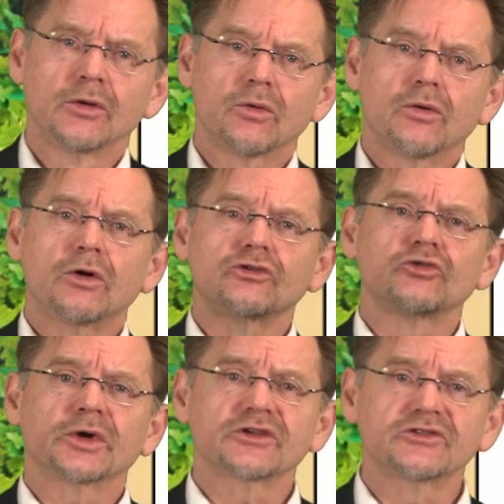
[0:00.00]
or to
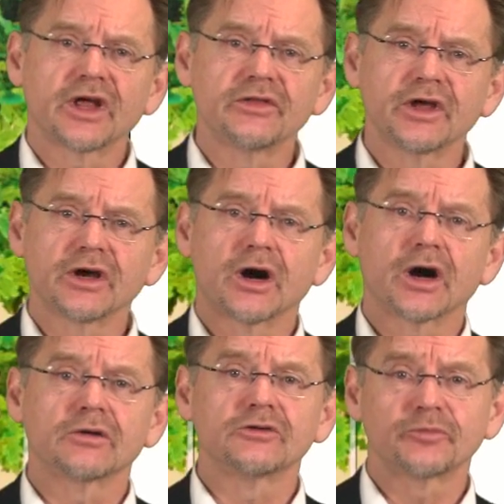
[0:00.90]
what extent they
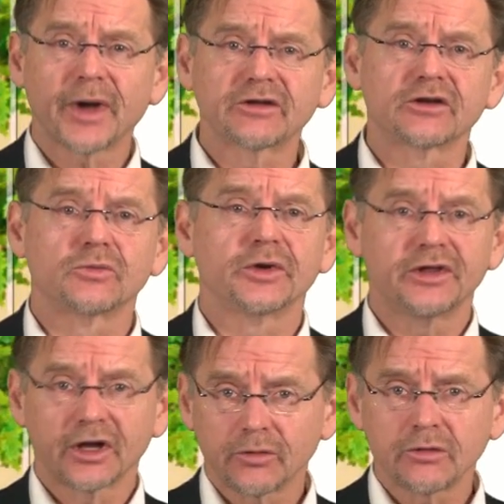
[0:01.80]
are respected within
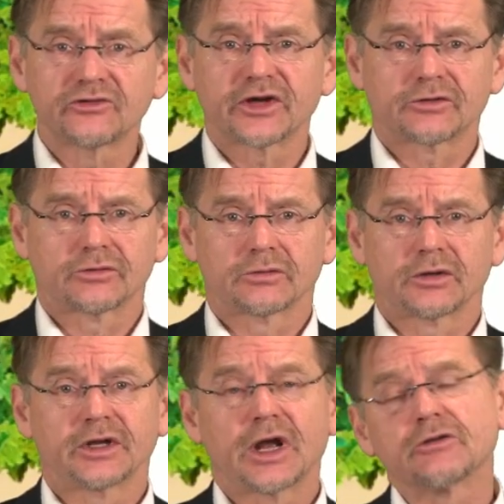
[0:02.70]
their own sector
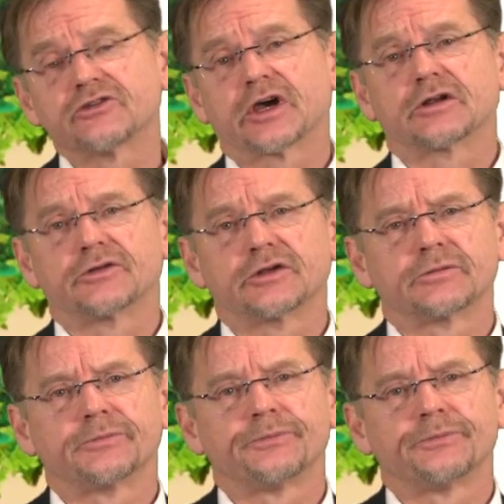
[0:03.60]
and outside of it.